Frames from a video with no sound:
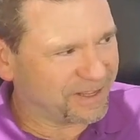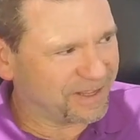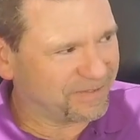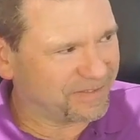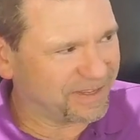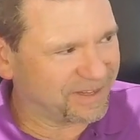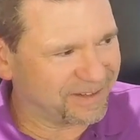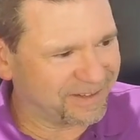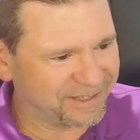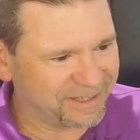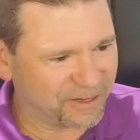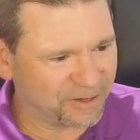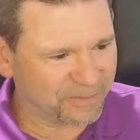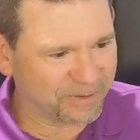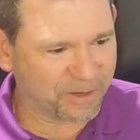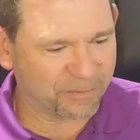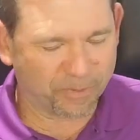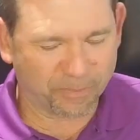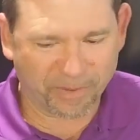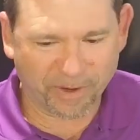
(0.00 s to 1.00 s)
And then, a
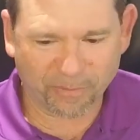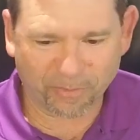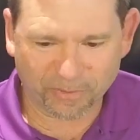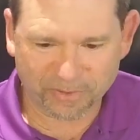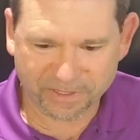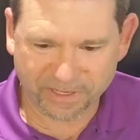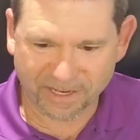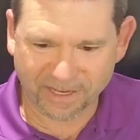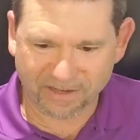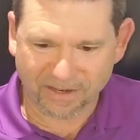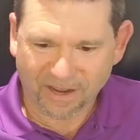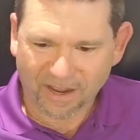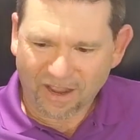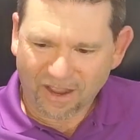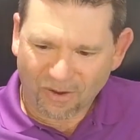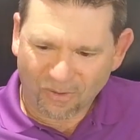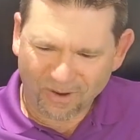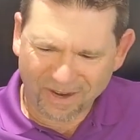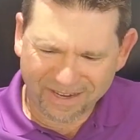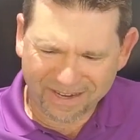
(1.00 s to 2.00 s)
couple of people said,
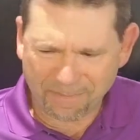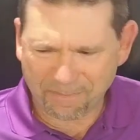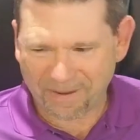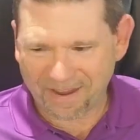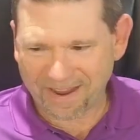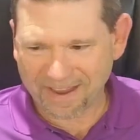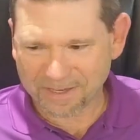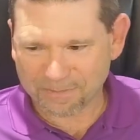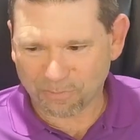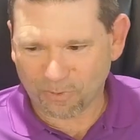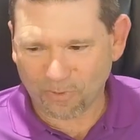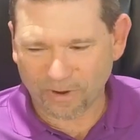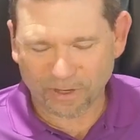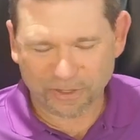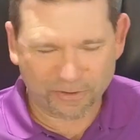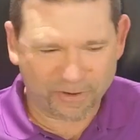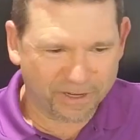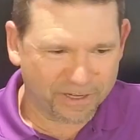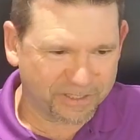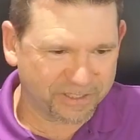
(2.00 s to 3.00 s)
well, isn't that past point
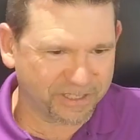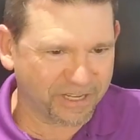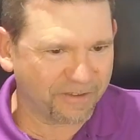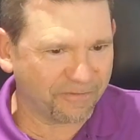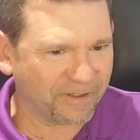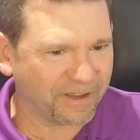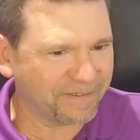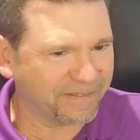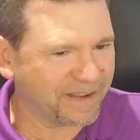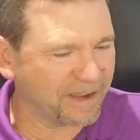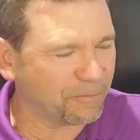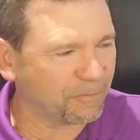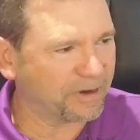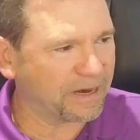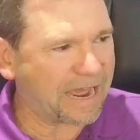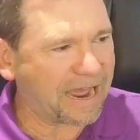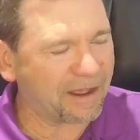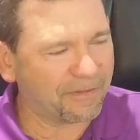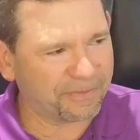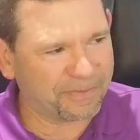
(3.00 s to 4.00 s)
trend and stuff like that? But
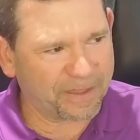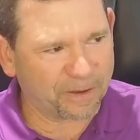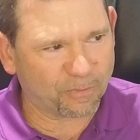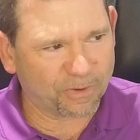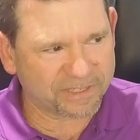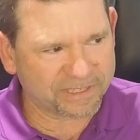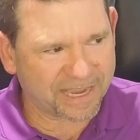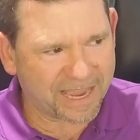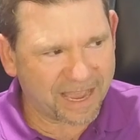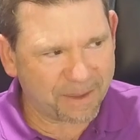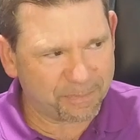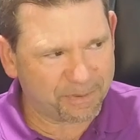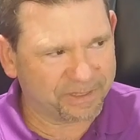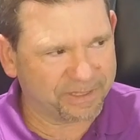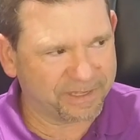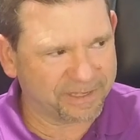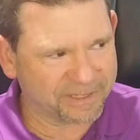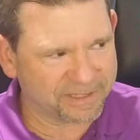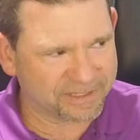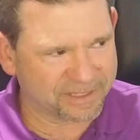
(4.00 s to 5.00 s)
I think what's happened
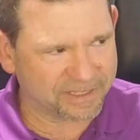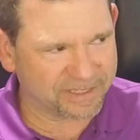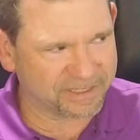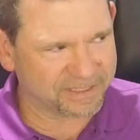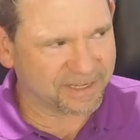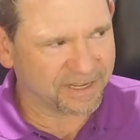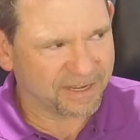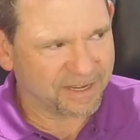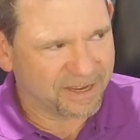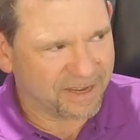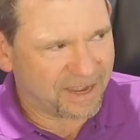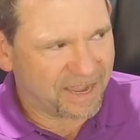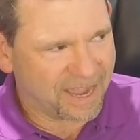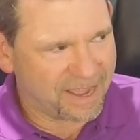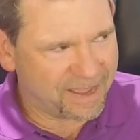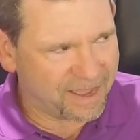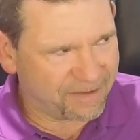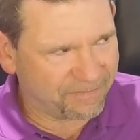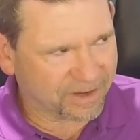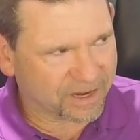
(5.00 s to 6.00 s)
is
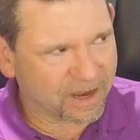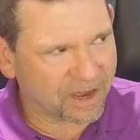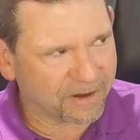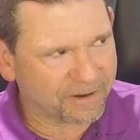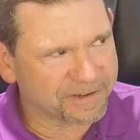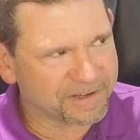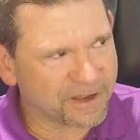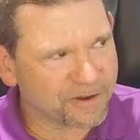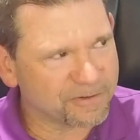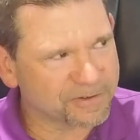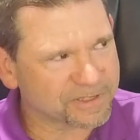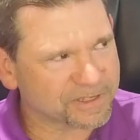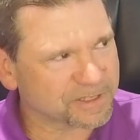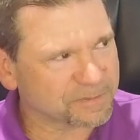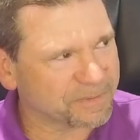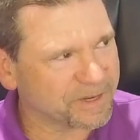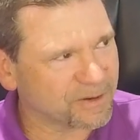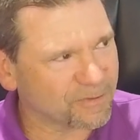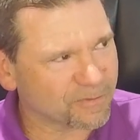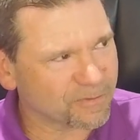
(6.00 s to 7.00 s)
avocado toast has
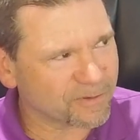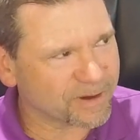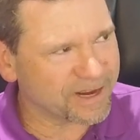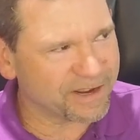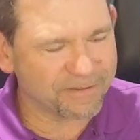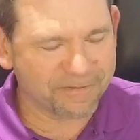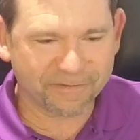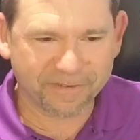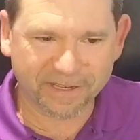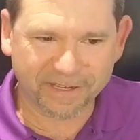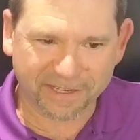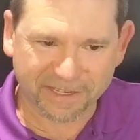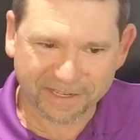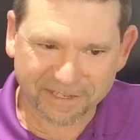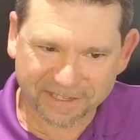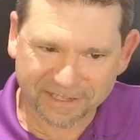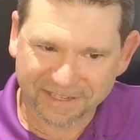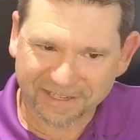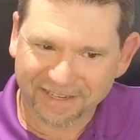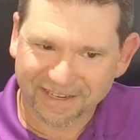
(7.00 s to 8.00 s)
been
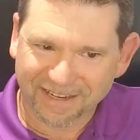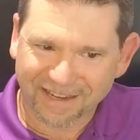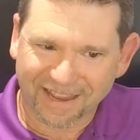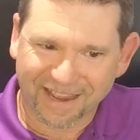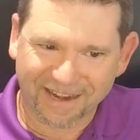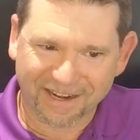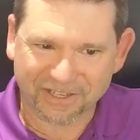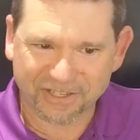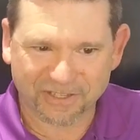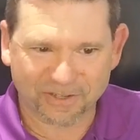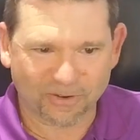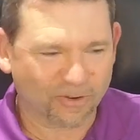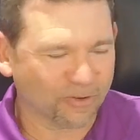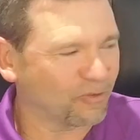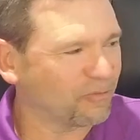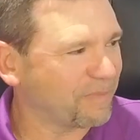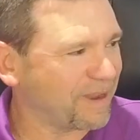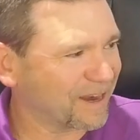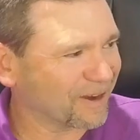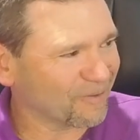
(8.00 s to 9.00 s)
reinvented and is
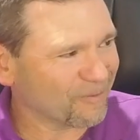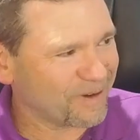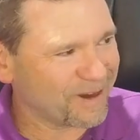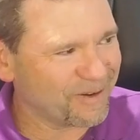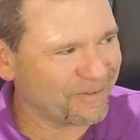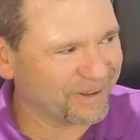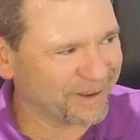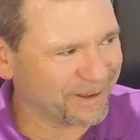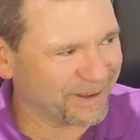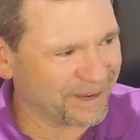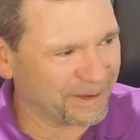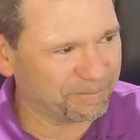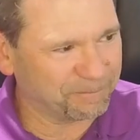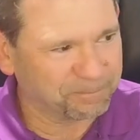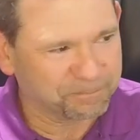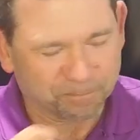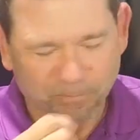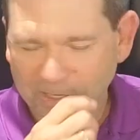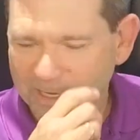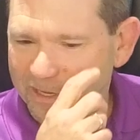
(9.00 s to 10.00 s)
circling back around again.
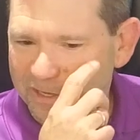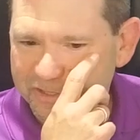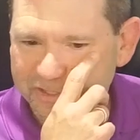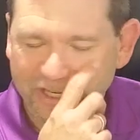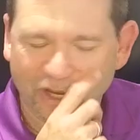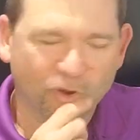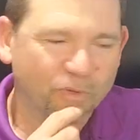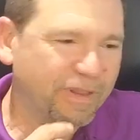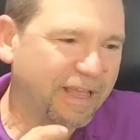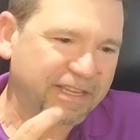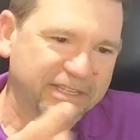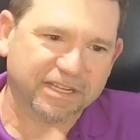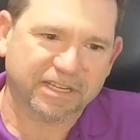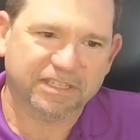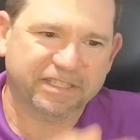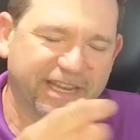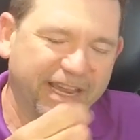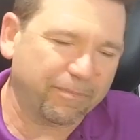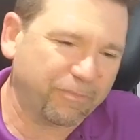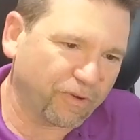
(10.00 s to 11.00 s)
So that's an
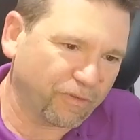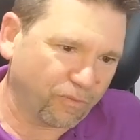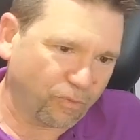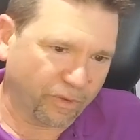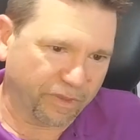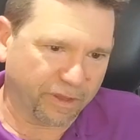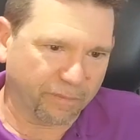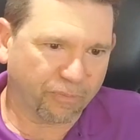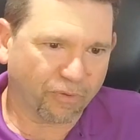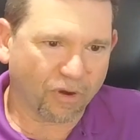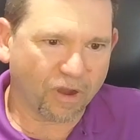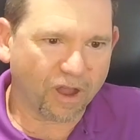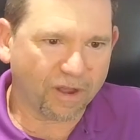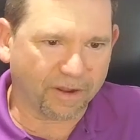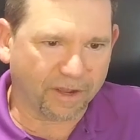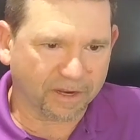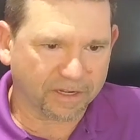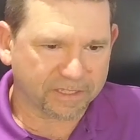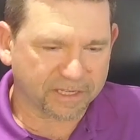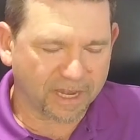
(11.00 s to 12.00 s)
example of one of the
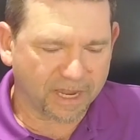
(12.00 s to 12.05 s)
products.